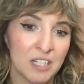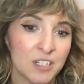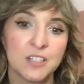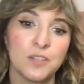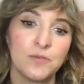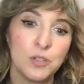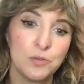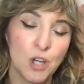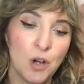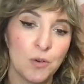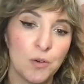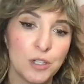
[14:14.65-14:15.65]
Because if you
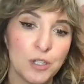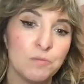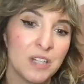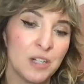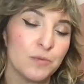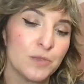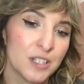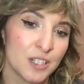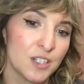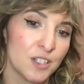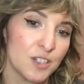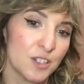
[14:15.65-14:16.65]
don't, you meet
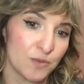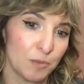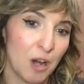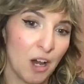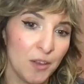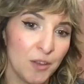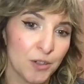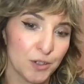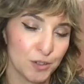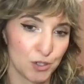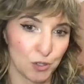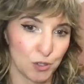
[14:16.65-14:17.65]
resistance from
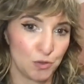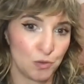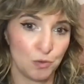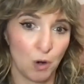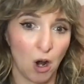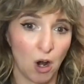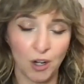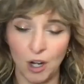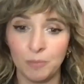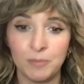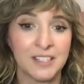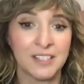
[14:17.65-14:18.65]
others who
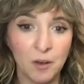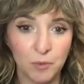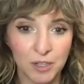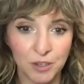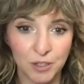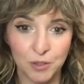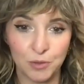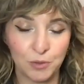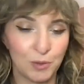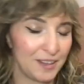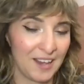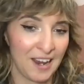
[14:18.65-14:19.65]
are upset with
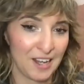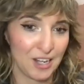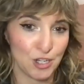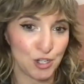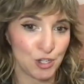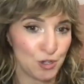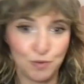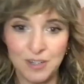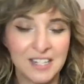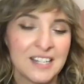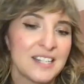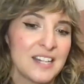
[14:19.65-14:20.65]
you that you
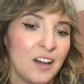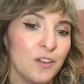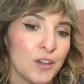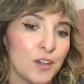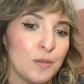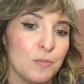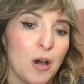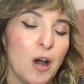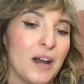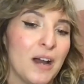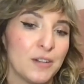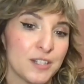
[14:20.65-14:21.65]
didn't tell them
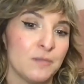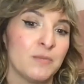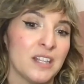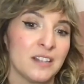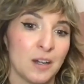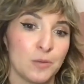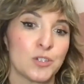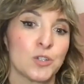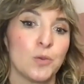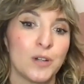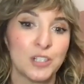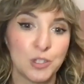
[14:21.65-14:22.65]
about something that was
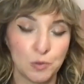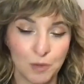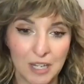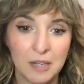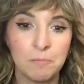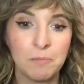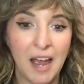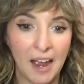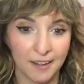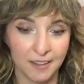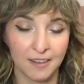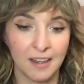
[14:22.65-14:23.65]
going to
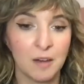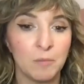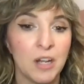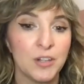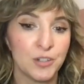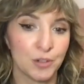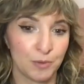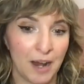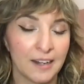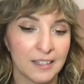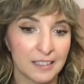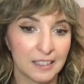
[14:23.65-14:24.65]
impact them
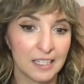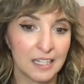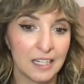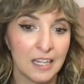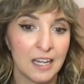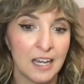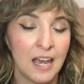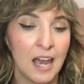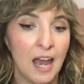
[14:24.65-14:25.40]
directly.